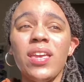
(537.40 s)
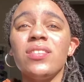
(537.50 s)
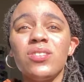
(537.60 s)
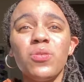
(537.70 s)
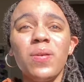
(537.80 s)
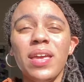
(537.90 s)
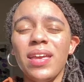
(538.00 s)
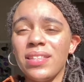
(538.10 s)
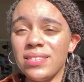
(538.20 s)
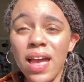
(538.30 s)
into it,
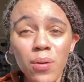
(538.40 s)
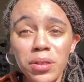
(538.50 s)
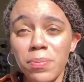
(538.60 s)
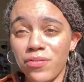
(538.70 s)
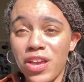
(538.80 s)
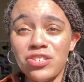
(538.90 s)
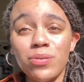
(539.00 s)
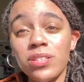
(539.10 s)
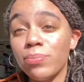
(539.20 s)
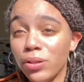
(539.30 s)
it's not really
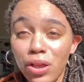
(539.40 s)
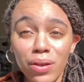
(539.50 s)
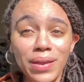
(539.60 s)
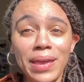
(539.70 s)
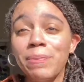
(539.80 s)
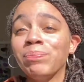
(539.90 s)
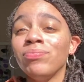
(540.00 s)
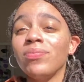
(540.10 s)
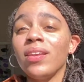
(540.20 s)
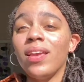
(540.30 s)
professional, it's blurry,
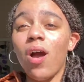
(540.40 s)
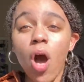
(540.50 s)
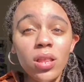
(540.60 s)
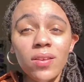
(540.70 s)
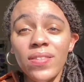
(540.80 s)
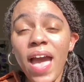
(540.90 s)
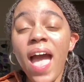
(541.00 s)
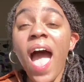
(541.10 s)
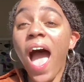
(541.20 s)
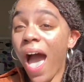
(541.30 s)
all of
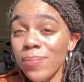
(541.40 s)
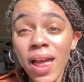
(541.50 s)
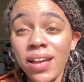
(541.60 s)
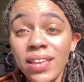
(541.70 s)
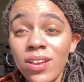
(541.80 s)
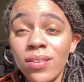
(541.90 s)
that, I'm not clicking on